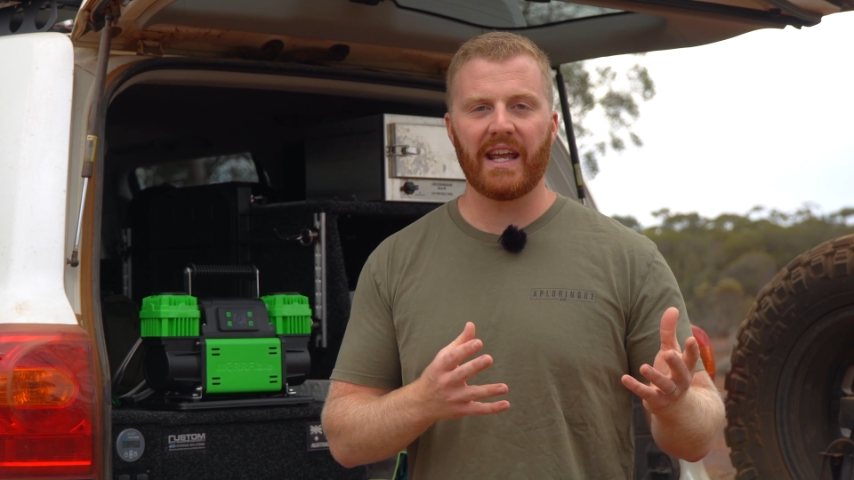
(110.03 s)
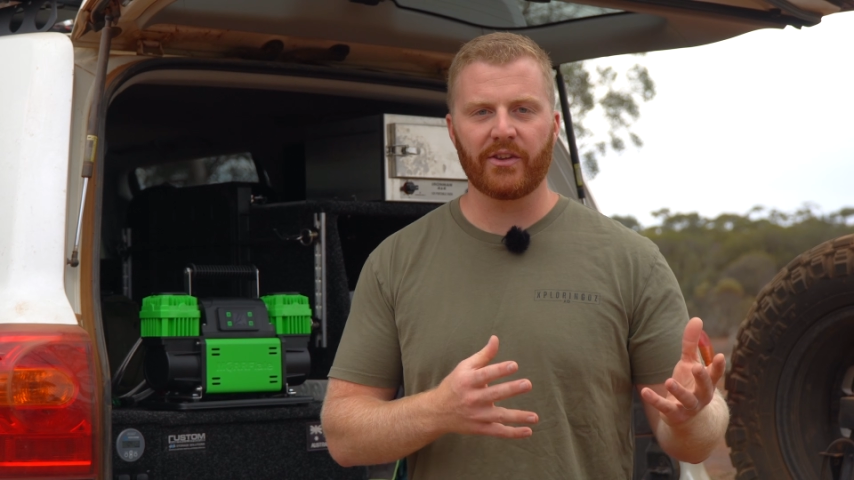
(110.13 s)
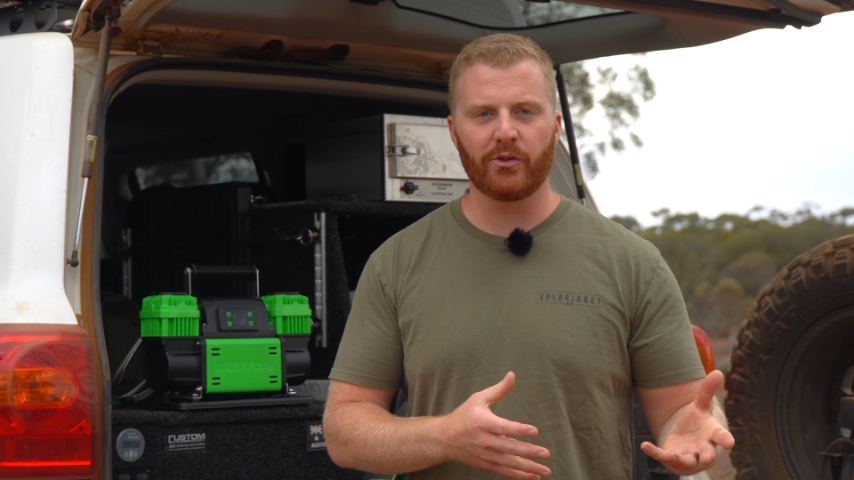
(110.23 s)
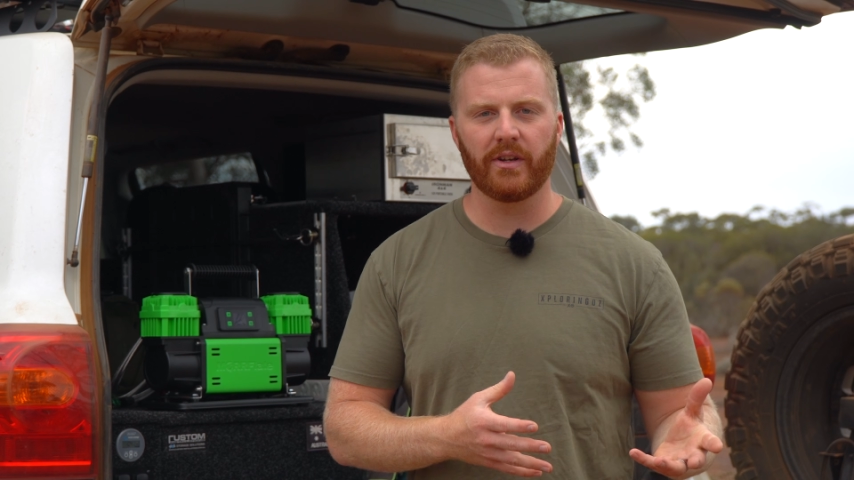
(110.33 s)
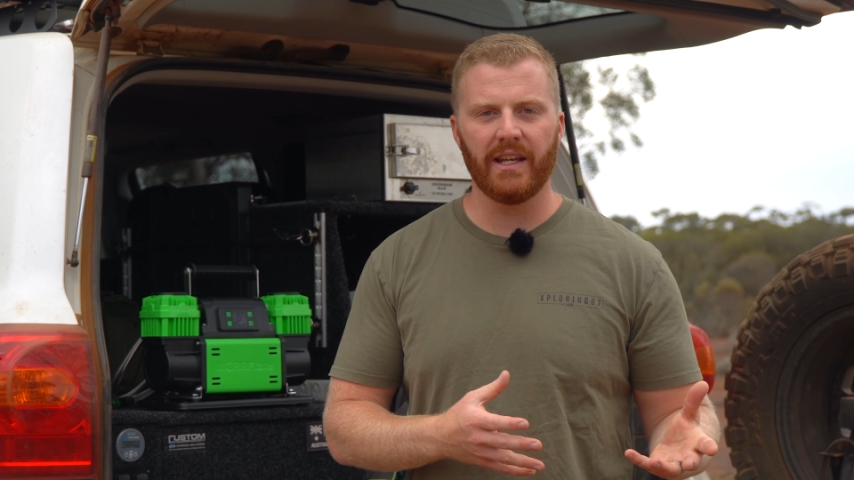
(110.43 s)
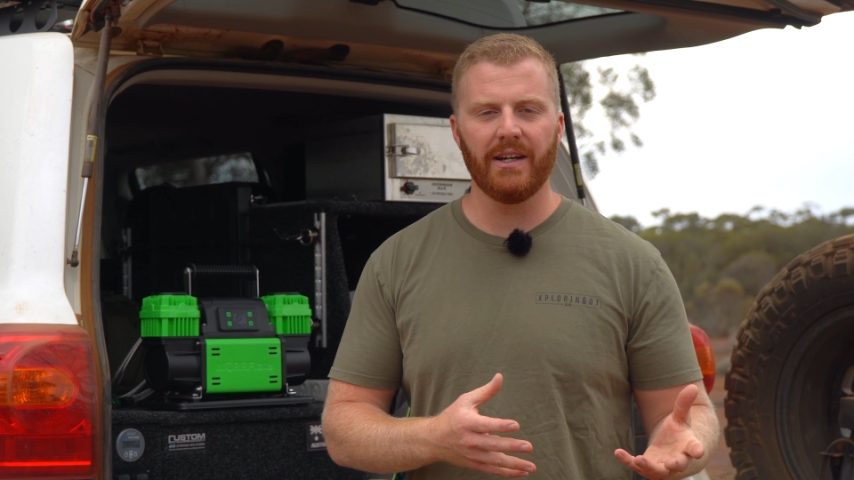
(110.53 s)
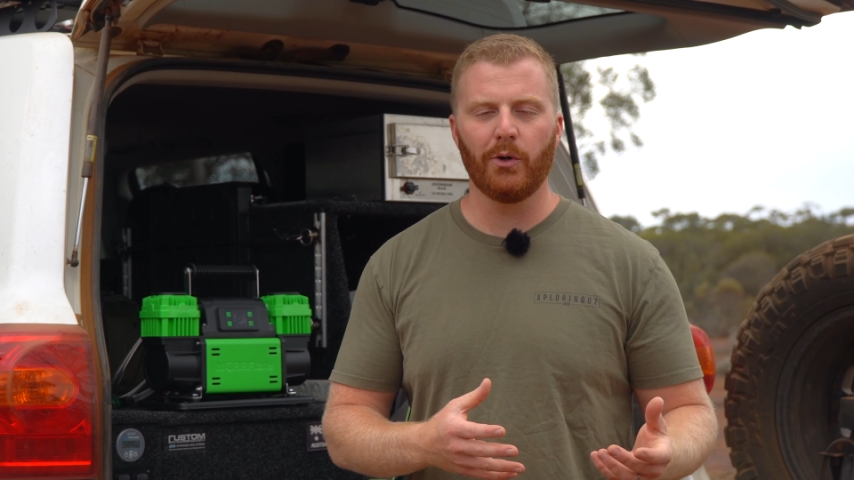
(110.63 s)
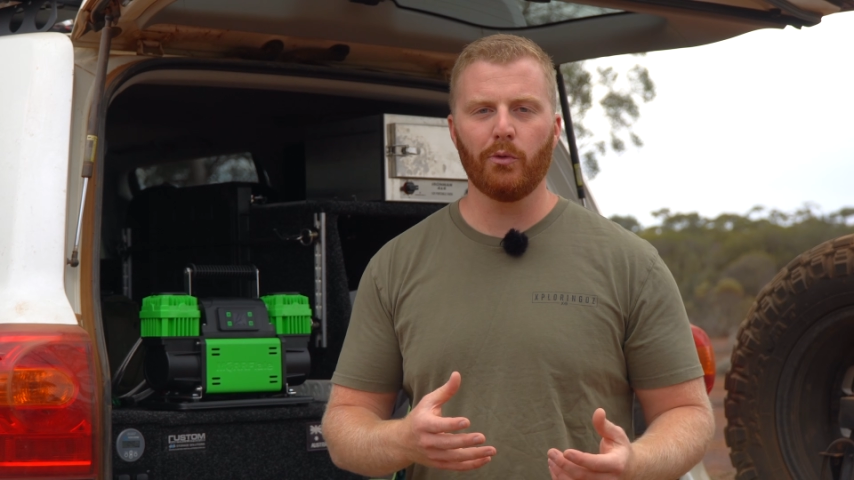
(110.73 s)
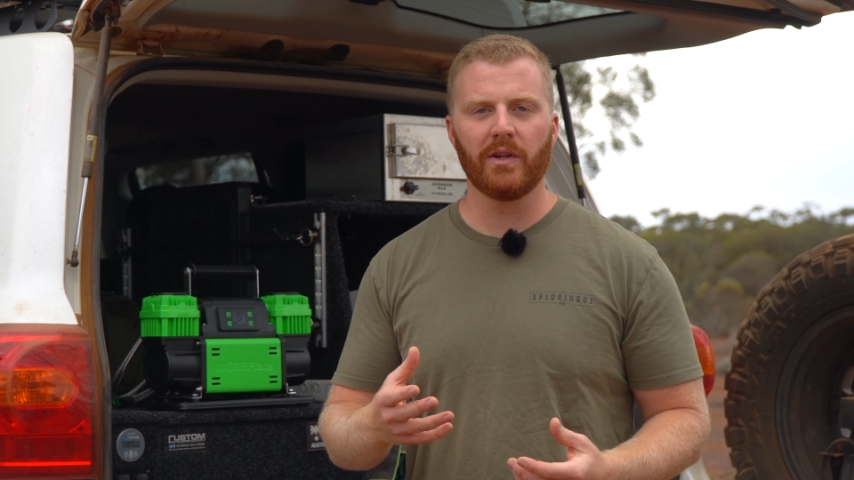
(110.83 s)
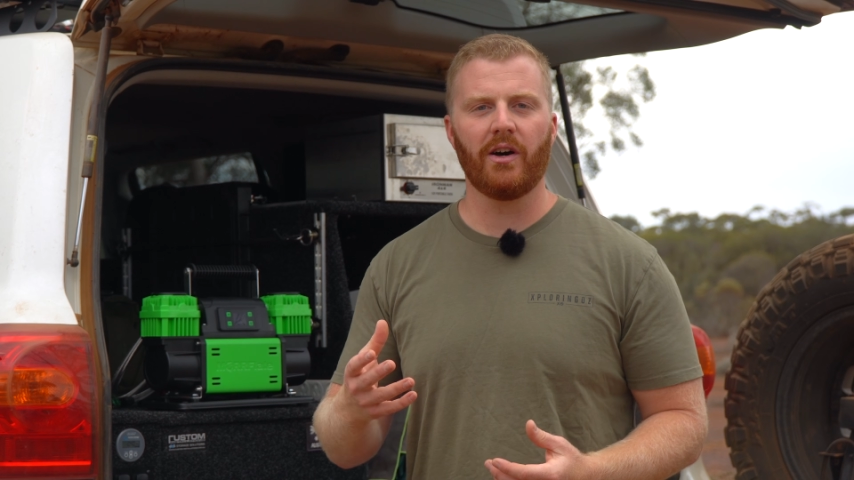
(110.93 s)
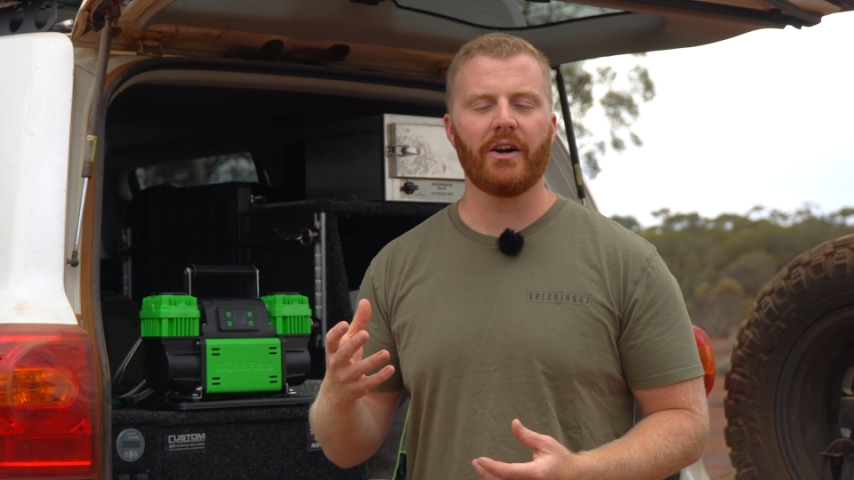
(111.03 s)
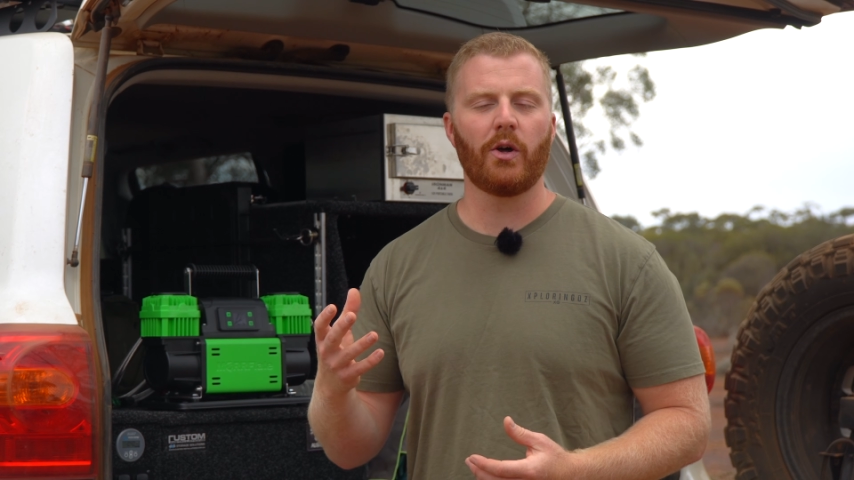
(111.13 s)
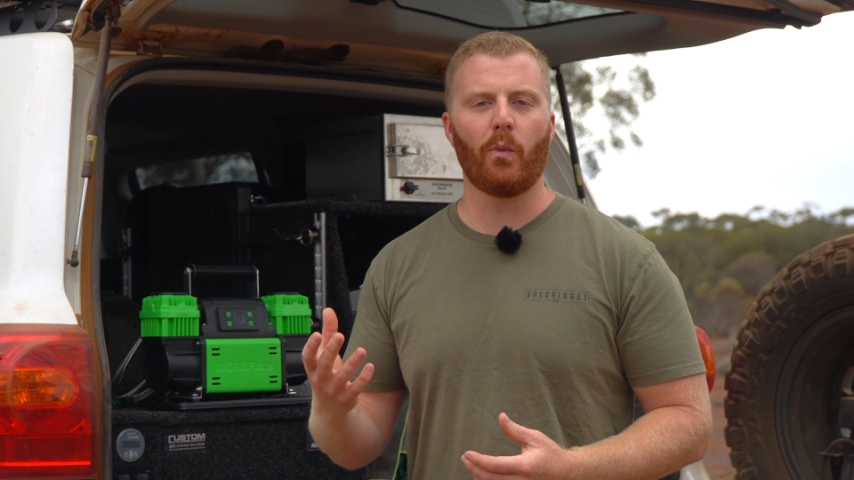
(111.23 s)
extra gear or rely on